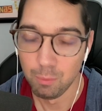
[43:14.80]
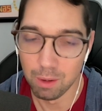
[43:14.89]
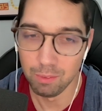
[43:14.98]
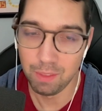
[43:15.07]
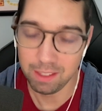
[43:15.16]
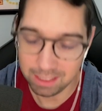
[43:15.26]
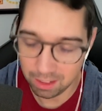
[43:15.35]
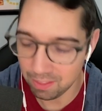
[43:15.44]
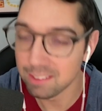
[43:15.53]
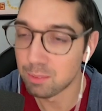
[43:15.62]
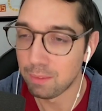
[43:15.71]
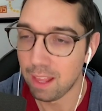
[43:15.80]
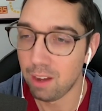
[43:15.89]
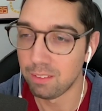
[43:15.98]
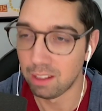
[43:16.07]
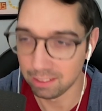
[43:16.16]
well, they did this
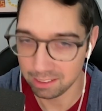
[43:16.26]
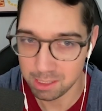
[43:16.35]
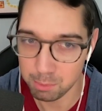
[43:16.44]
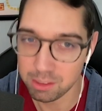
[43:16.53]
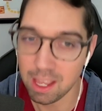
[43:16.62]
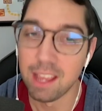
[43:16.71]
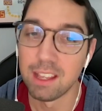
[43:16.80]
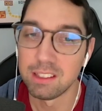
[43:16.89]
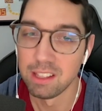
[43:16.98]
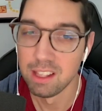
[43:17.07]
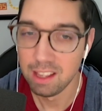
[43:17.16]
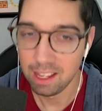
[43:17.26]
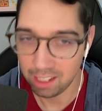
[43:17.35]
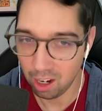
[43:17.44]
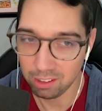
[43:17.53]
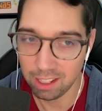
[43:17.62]
without Alexia Putellas and
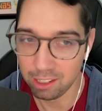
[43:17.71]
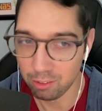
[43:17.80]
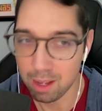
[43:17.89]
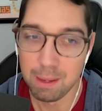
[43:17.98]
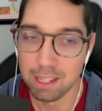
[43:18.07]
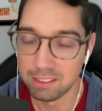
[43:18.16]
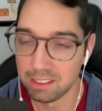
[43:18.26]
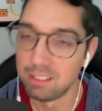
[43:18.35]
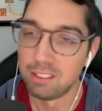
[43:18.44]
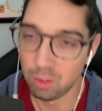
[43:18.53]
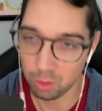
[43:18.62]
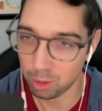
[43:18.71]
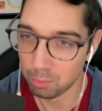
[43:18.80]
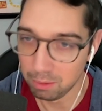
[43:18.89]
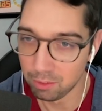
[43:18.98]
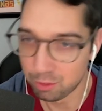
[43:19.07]
Caroline Graham Hansen,
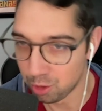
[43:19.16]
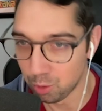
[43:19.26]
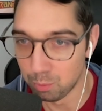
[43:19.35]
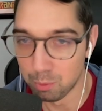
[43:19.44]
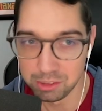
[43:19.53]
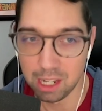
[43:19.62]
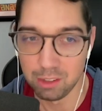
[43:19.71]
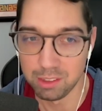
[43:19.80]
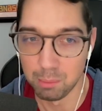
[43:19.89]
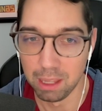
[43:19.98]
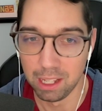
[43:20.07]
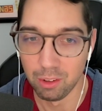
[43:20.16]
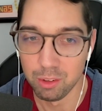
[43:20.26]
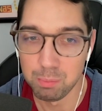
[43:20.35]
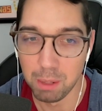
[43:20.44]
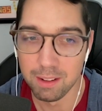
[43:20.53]
arguably yeah. their two most talented
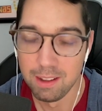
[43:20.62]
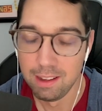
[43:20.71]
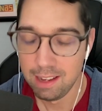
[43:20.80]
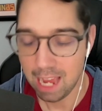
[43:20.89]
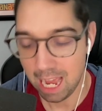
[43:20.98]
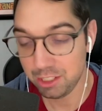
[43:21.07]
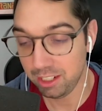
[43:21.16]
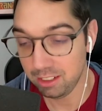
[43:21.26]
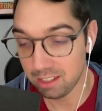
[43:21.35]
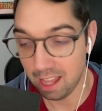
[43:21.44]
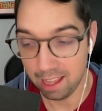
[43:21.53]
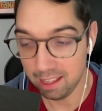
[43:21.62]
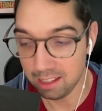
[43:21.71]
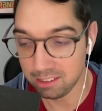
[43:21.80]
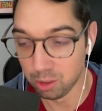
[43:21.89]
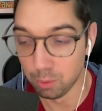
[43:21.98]
players. But as she
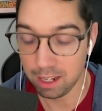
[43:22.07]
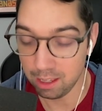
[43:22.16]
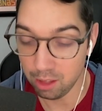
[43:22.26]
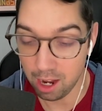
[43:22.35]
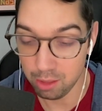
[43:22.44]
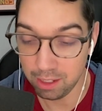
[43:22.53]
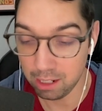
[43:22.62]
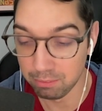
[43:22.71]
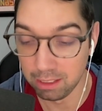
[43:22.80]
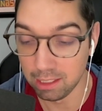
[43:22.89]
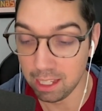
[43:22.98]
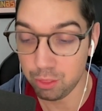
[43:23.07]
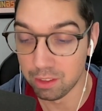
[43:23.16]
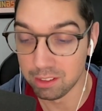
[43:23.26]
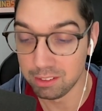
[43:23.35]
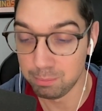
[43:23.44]
is doing, and I, I think I really like
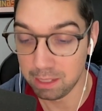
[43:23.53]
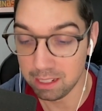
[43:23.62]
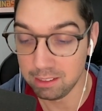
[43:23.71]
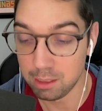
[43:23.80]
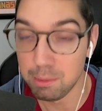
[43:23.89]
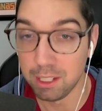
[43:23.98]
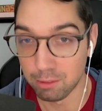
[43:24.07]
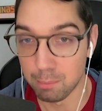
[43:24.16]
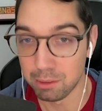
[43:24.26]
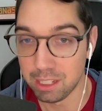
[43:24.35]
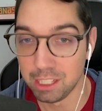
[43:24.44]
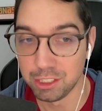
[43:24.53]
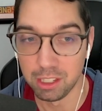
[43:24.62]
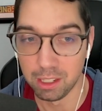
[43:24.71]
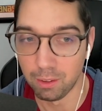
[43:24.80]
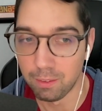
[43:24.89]
this beginning to be her
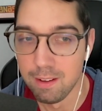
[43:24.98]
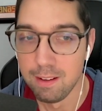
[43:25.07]
reputation here,